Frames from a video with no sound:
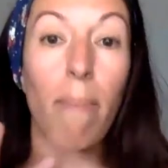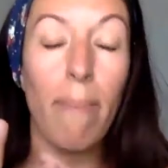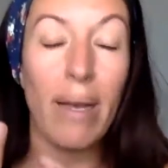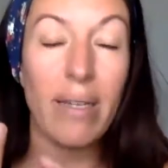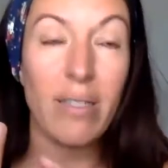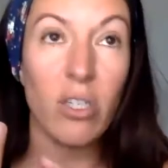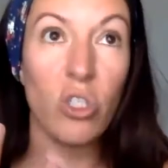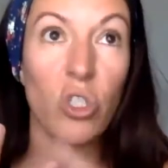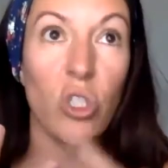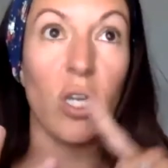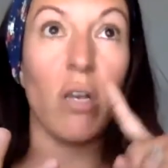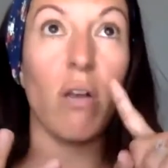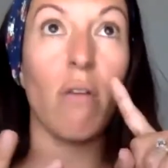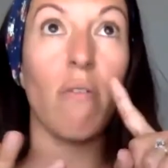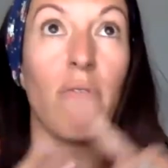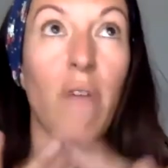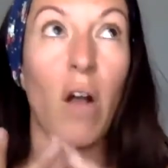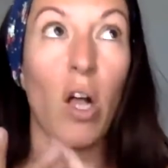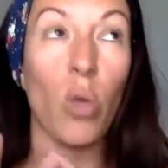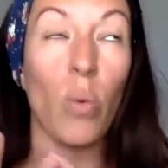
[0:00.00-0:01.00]
messaging,
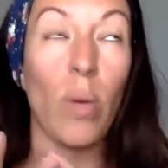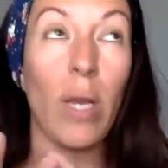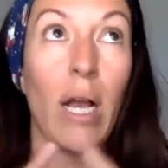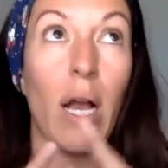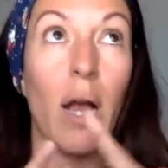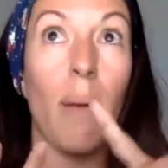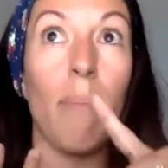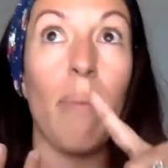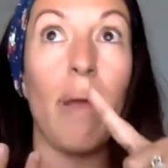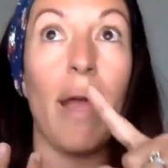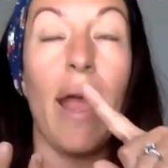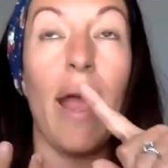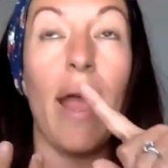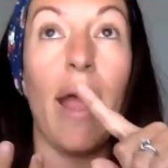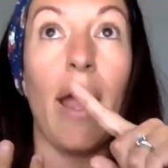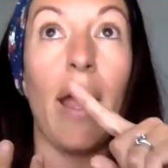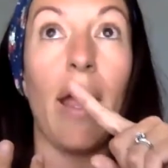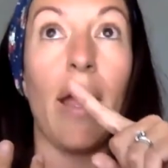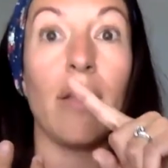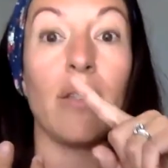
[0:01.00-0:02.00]
following up,
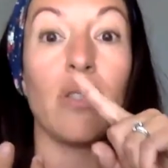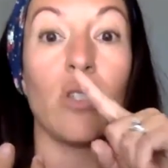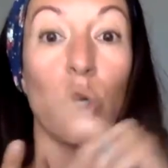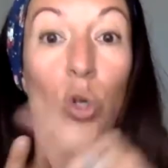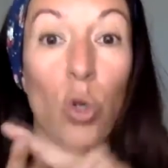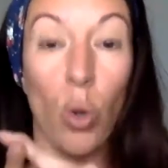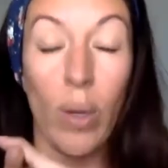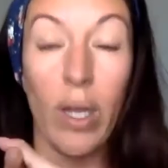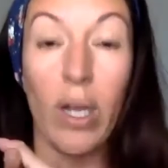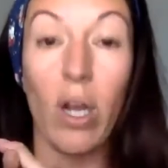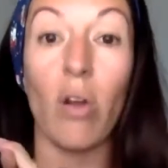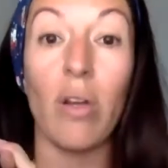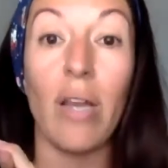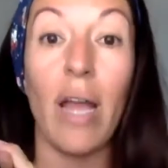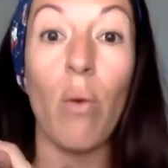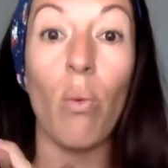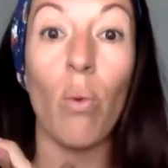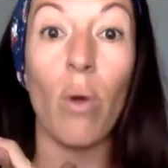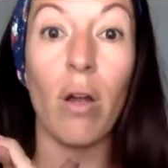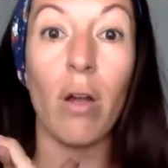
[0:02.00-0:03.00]
and growing our
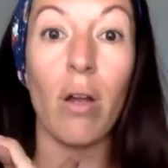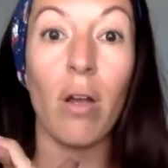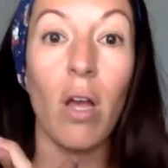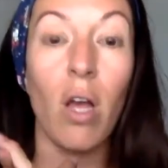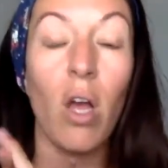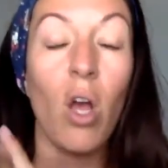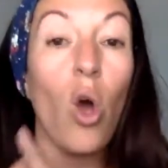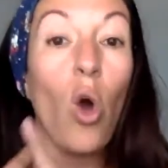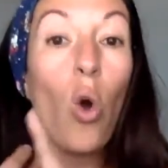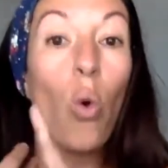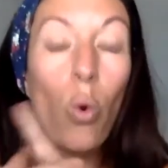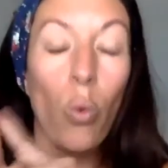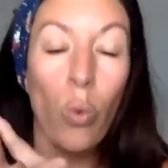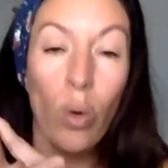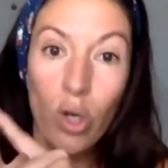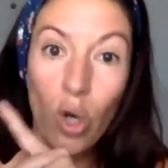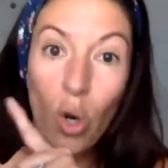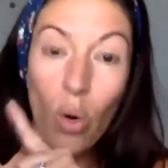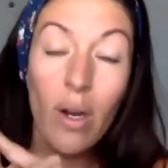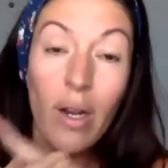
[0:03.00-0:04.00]
network. Well, we're
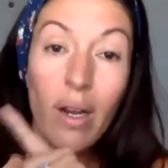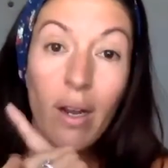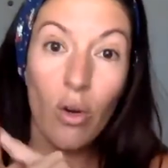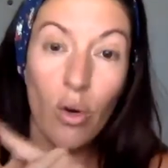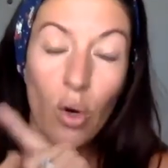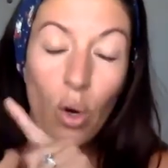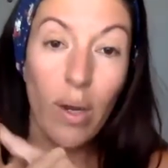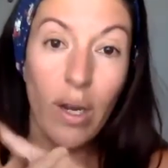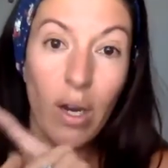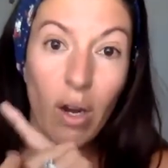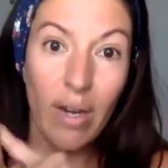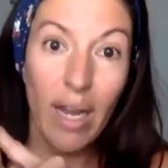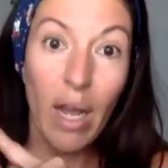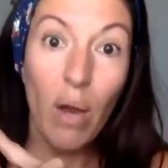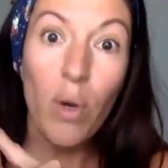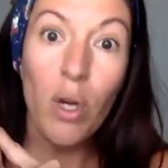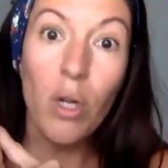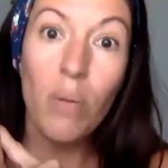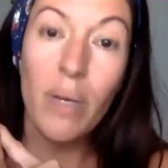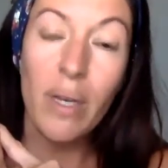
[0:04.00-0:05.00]
growing our
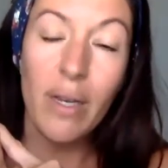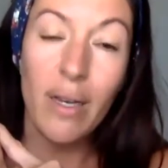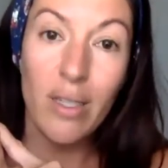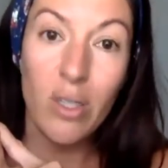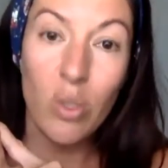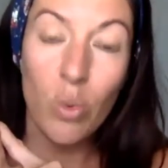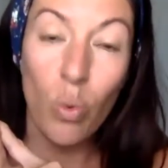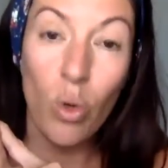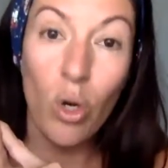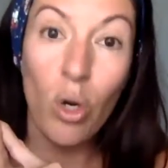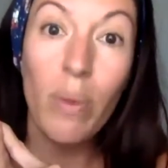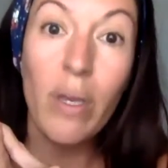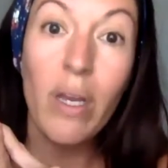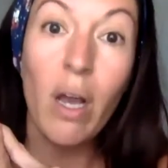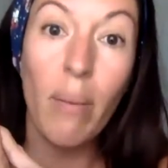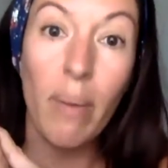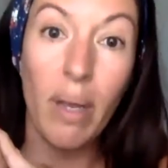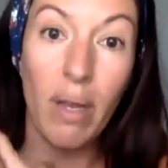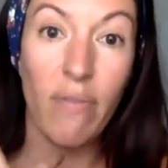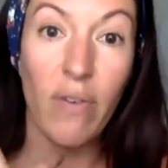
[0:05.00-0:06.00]
network because we're
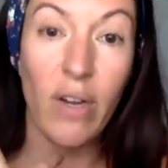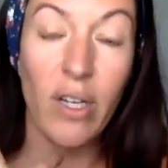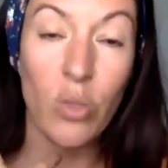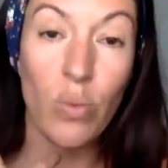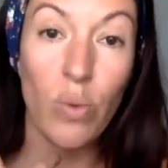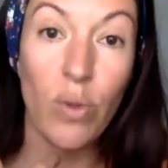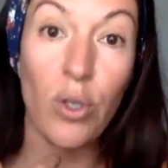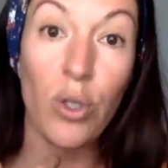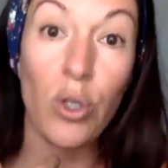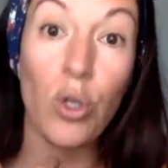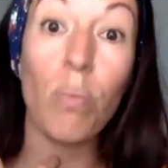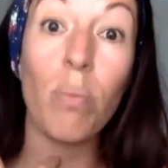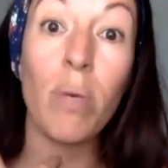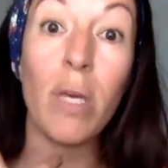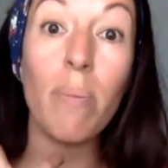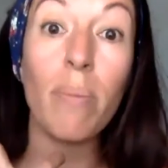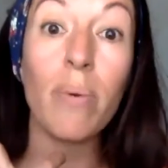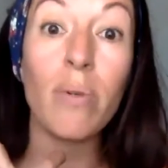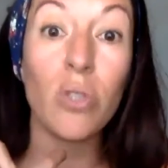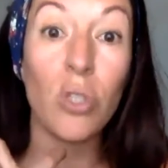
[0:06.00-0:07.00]
becoming friends with new
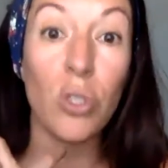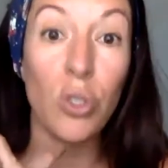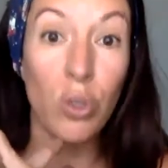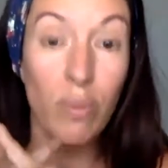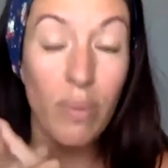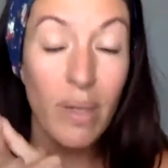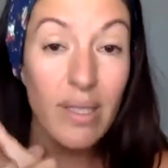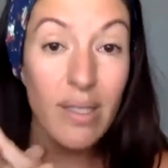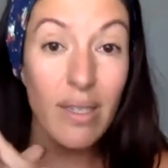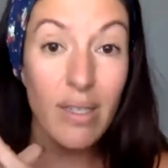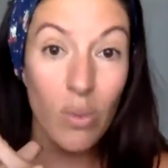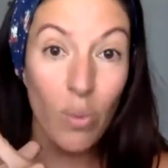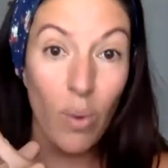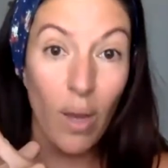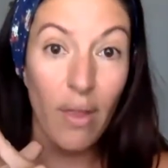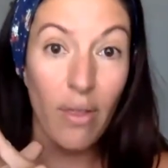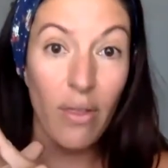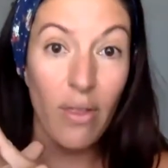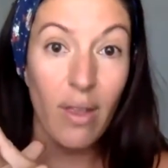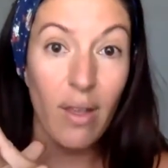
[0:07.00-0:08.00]
people to do business
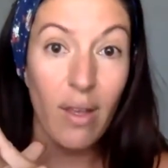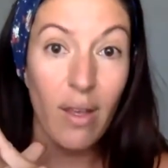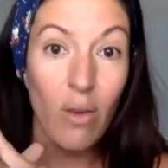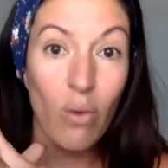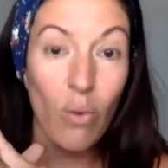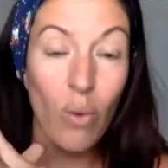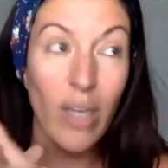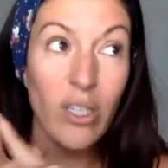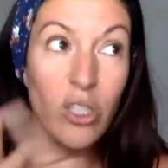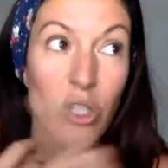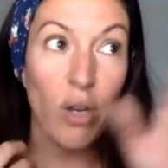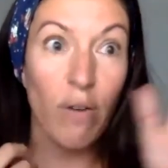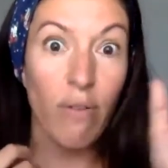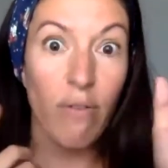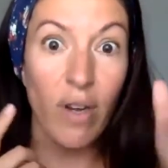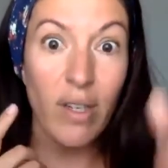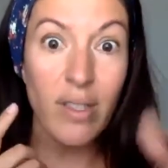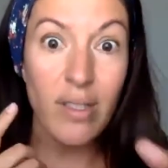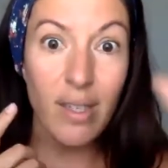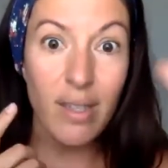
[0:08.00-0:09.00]
with, right? So your
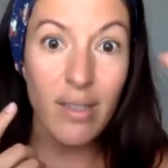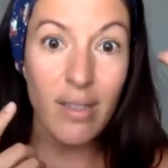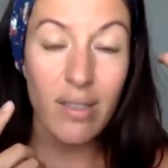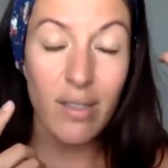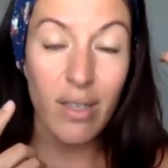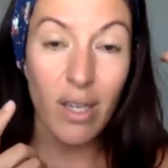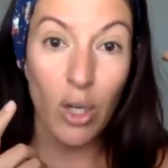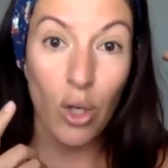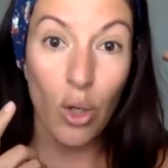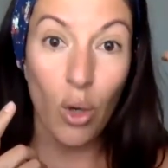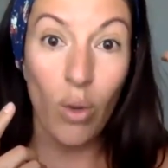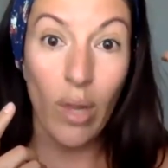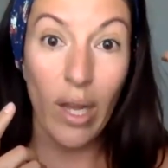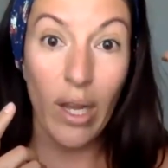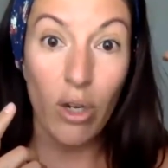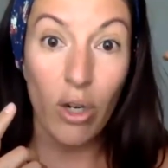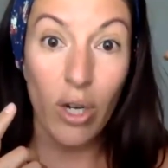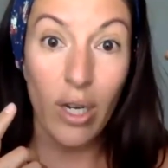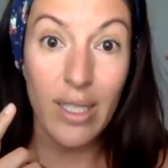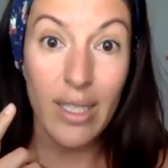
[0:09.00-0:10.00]
friends list is going to go like
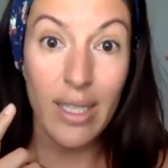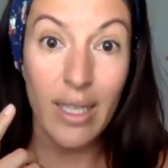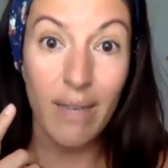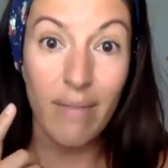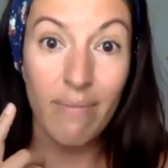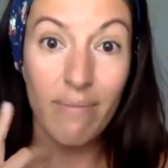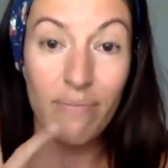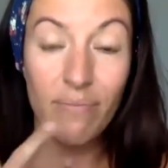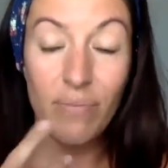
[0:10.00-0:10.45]
crazy.